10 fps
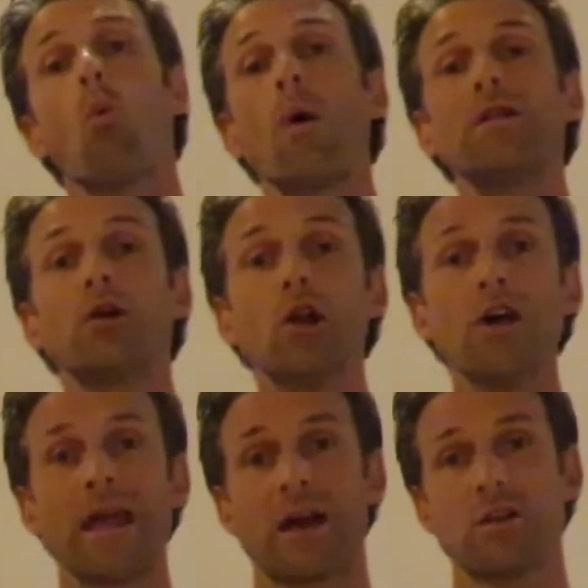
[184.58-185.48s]
when you're
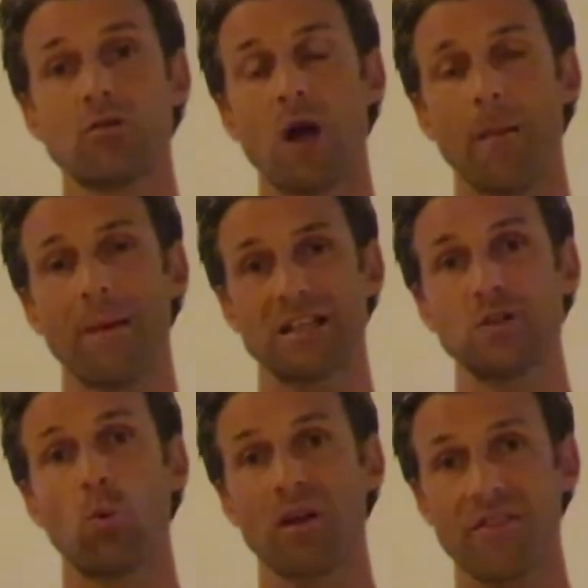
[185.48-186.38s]
learning how to do cutbacks,
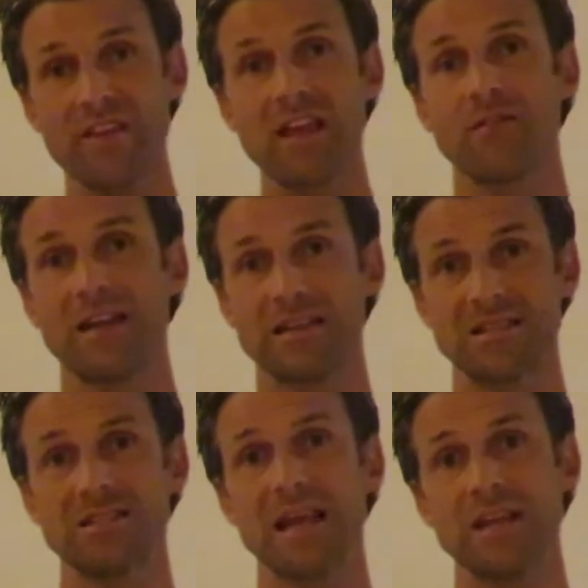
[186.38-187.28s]
you want to think of it in
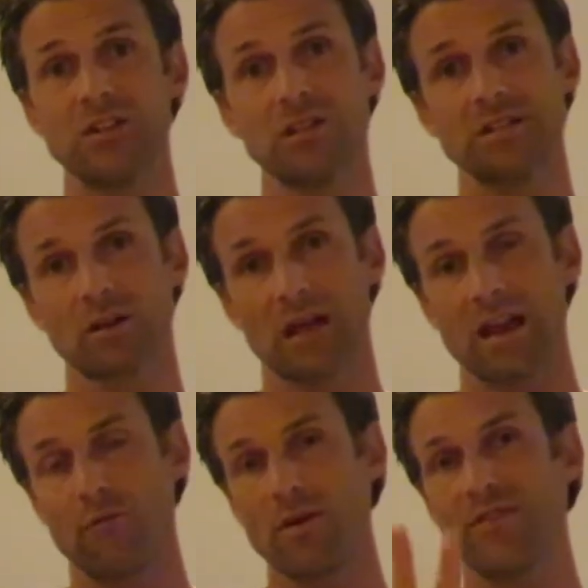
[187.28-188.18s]
stages, okay? And
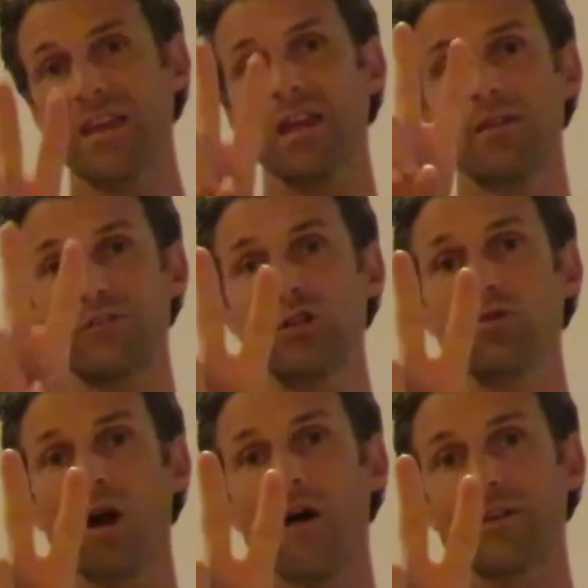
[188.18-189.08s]
if we're thinking of two
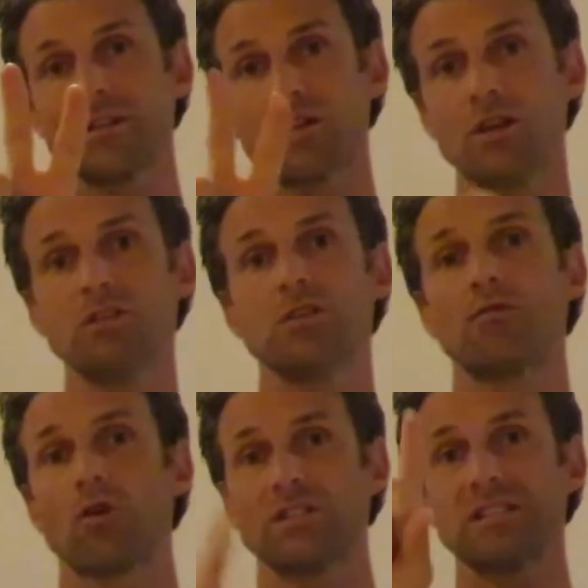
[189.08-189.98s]
carving turns, you've
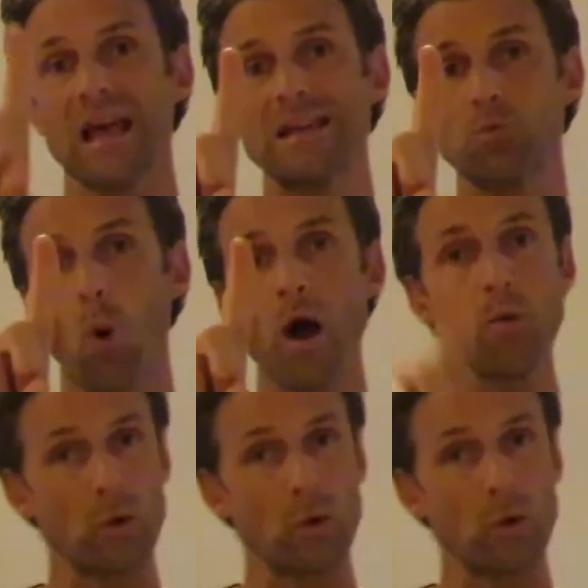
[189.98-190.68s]
got stage 1,